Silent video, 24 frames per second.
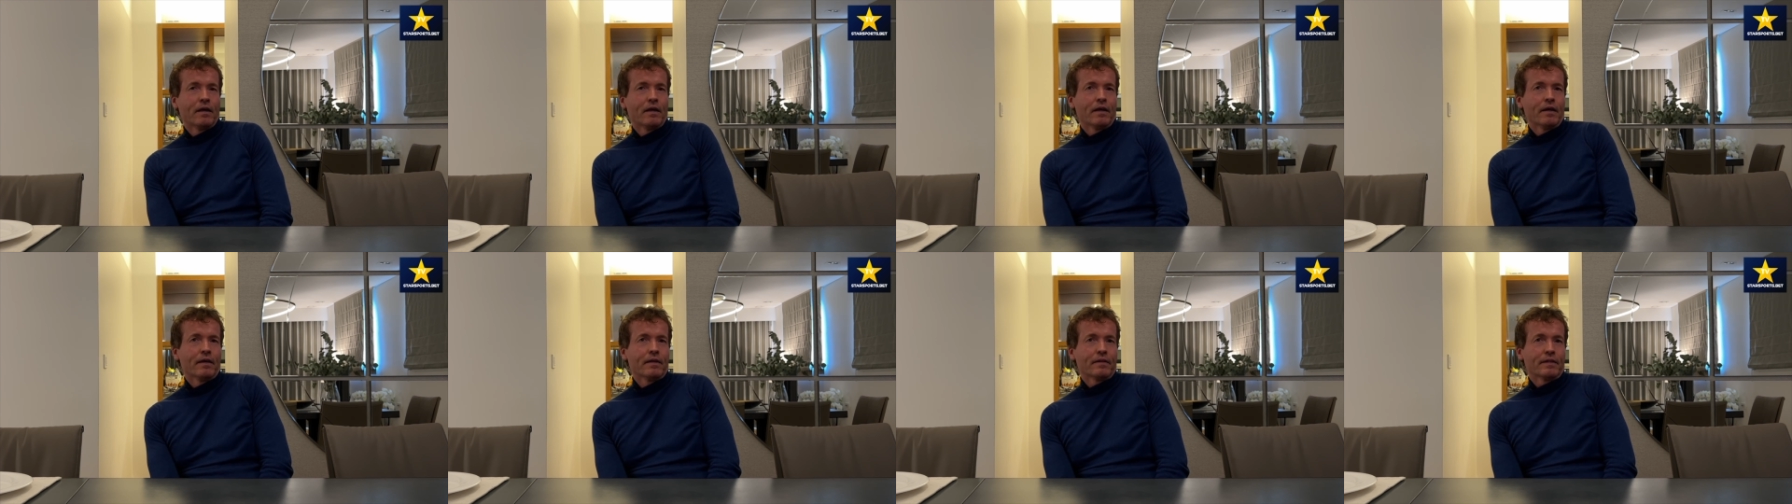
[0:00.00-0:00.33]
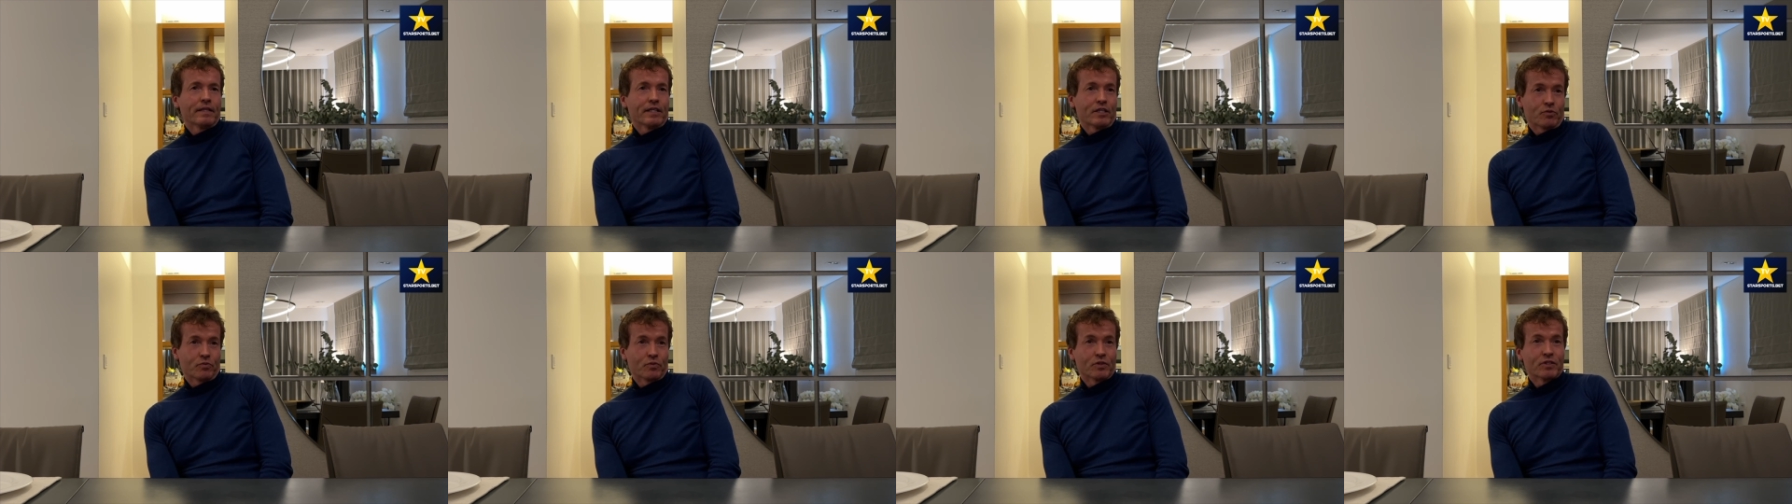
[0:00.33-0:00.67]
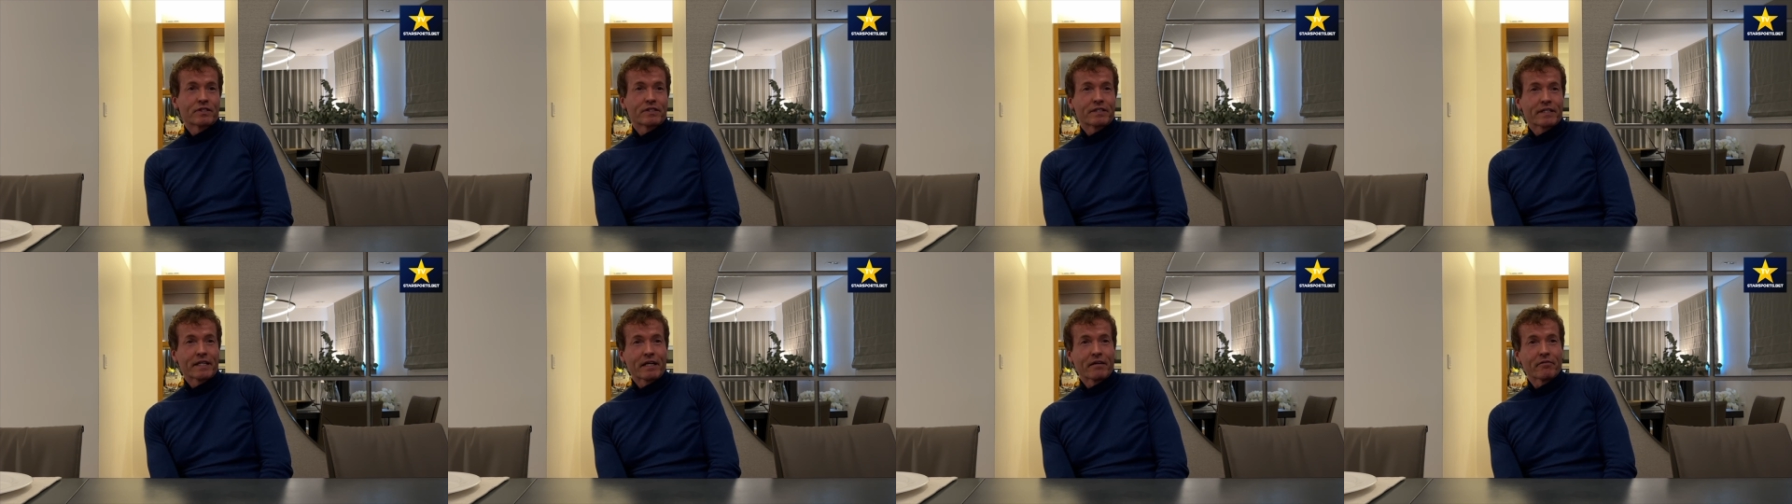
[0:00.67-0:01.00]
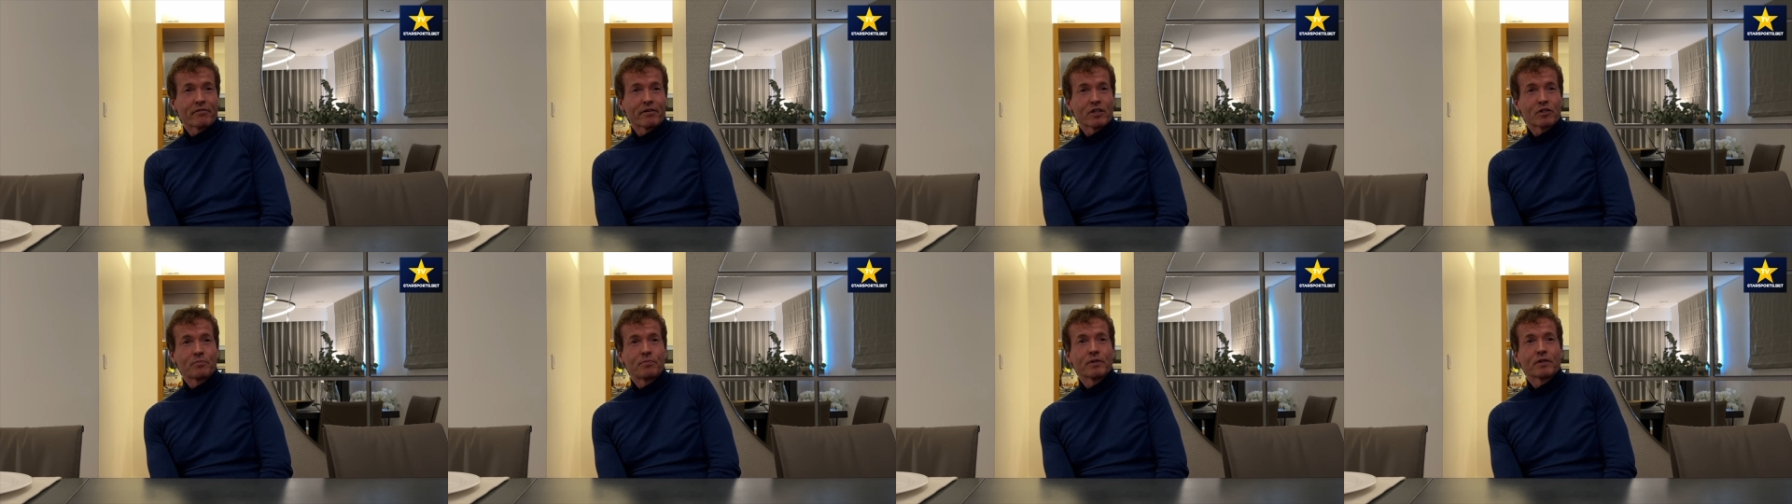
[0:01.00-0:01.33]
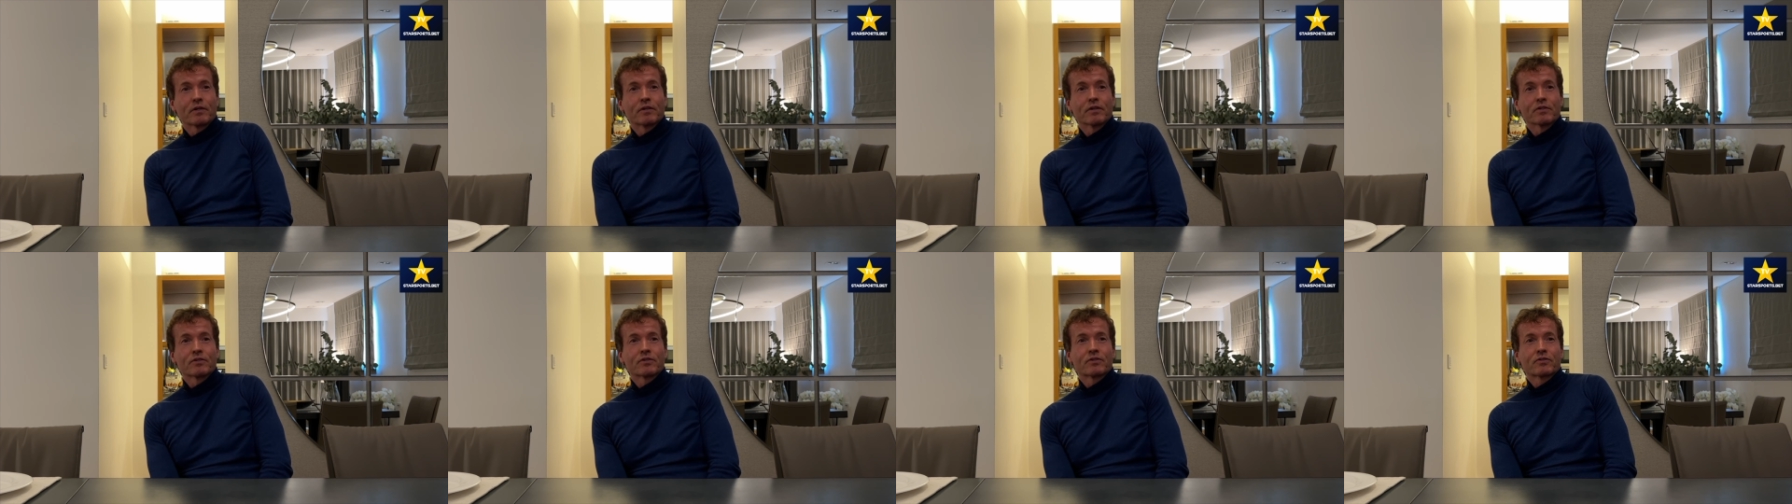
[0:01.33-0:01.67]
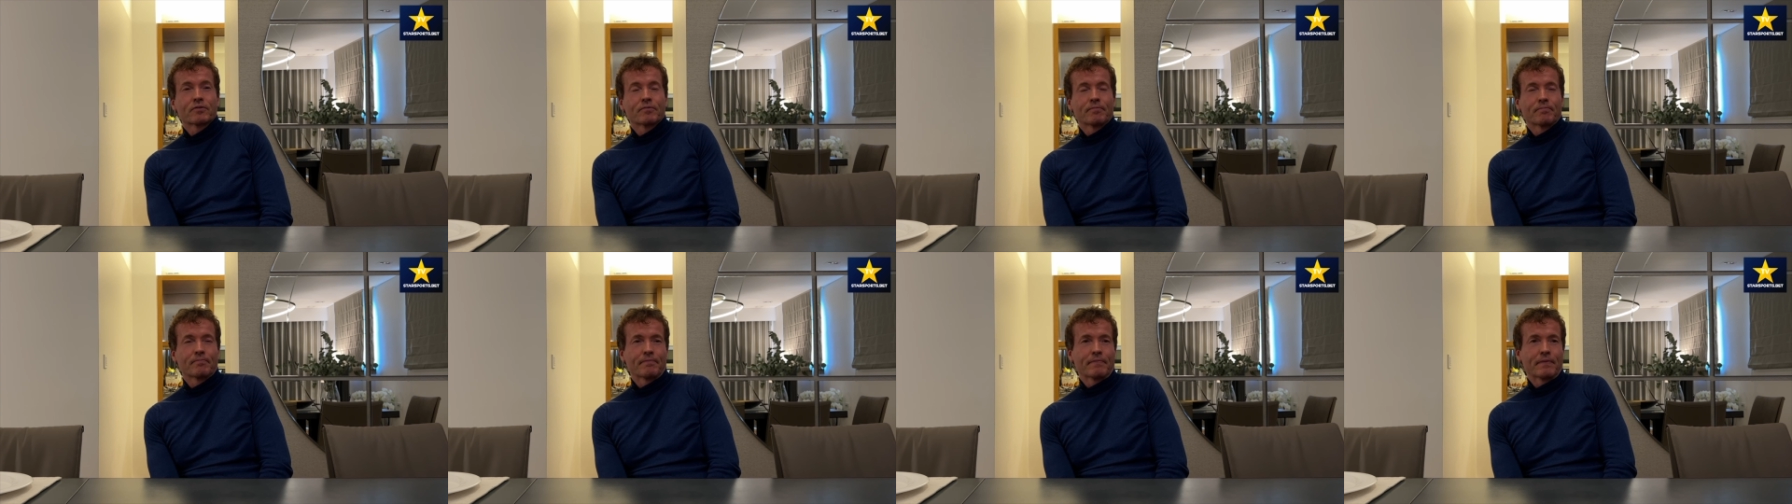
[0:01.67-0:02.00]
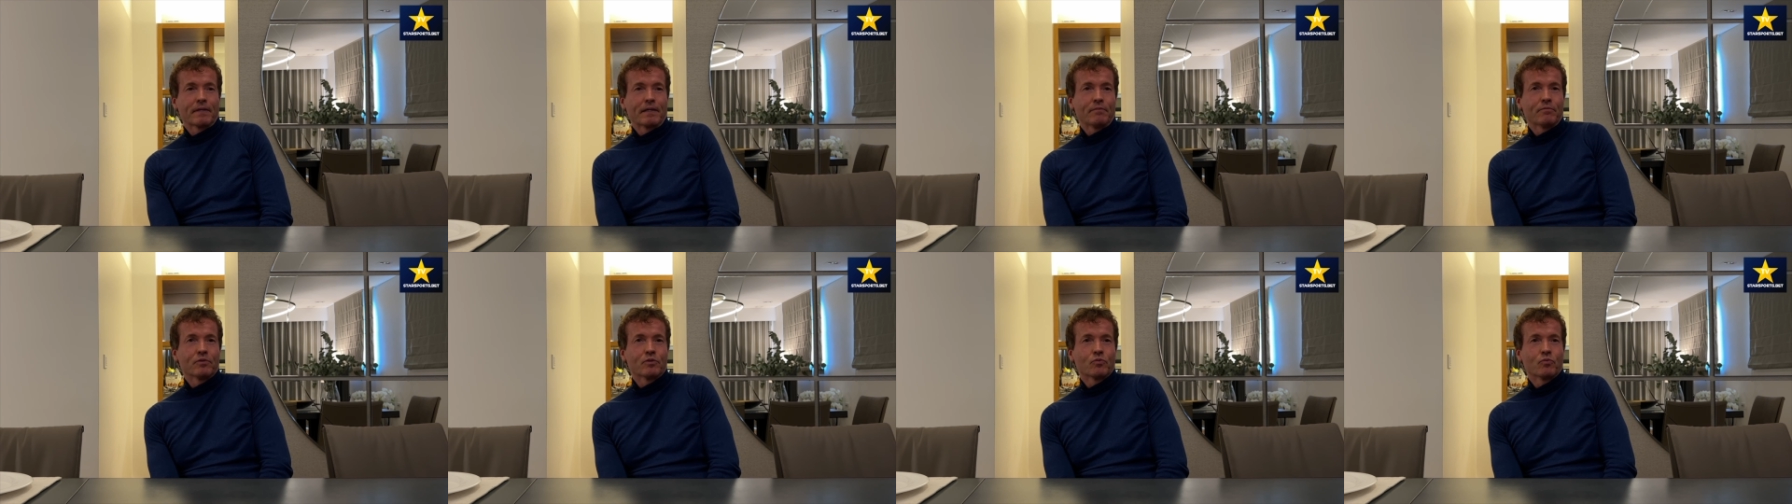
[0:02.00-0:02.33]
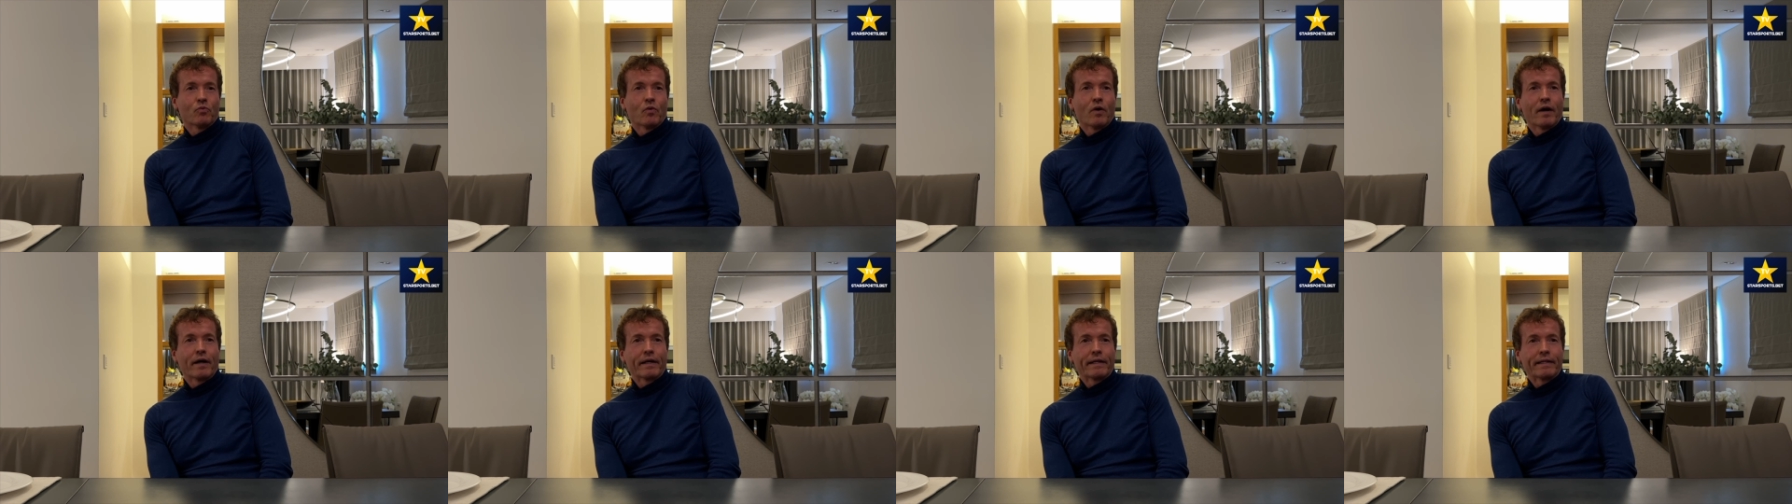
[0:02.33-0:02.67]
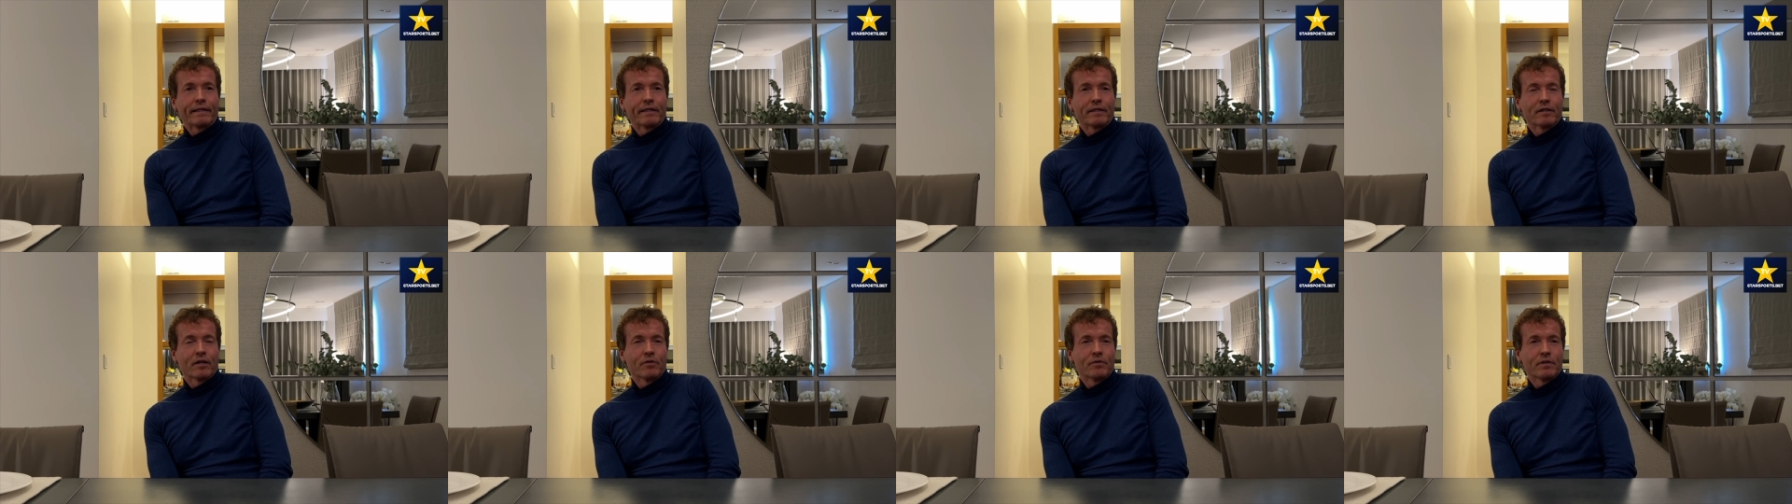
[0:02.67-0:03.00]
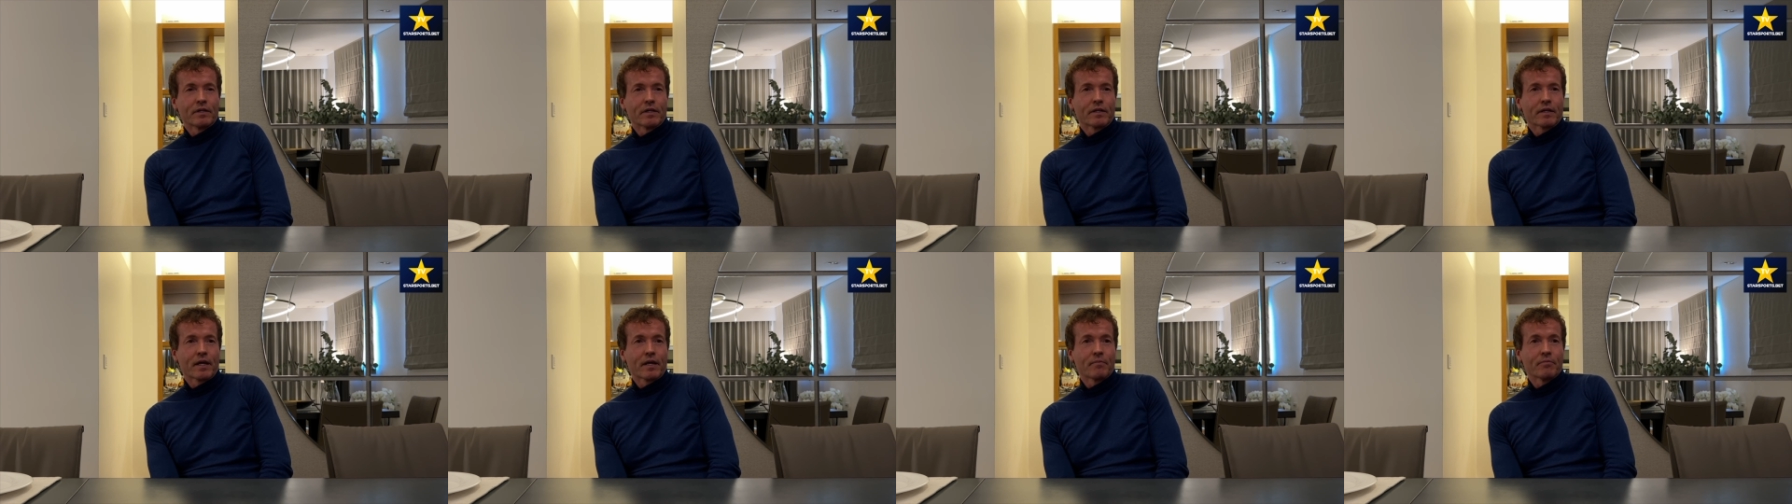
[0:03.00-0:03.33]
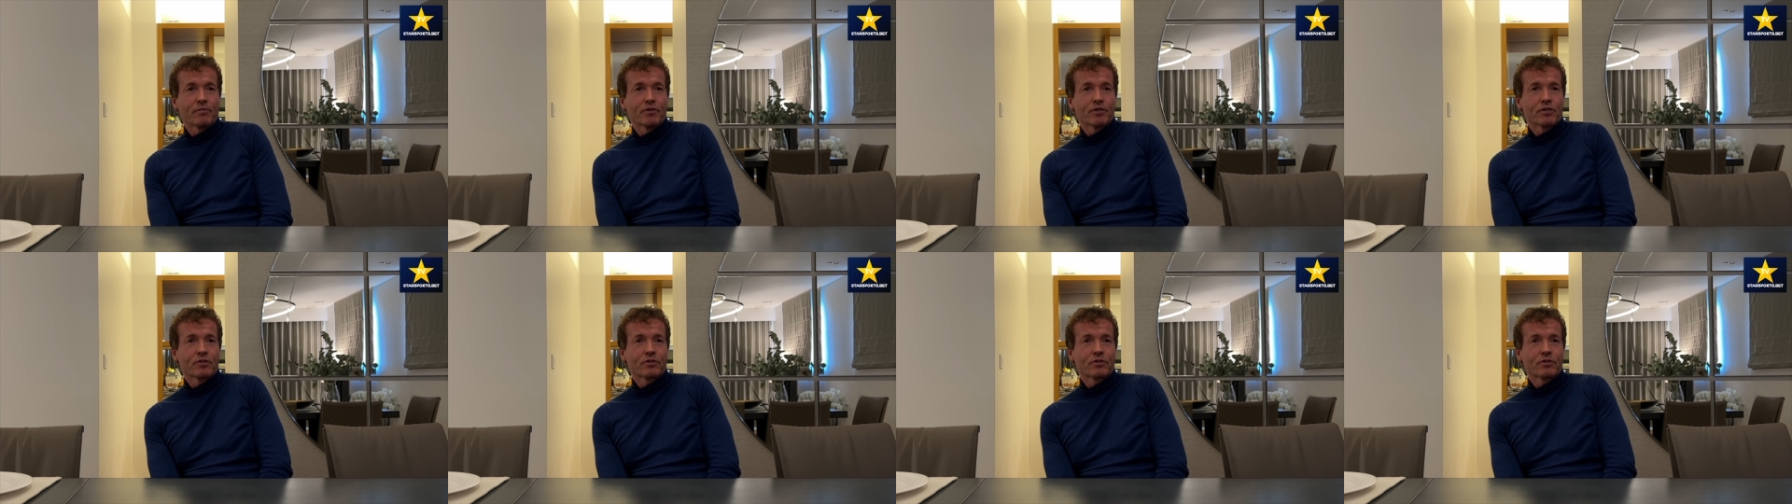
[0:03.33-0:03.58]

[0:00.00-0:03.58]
This was serious because it was widely known in Cambridge,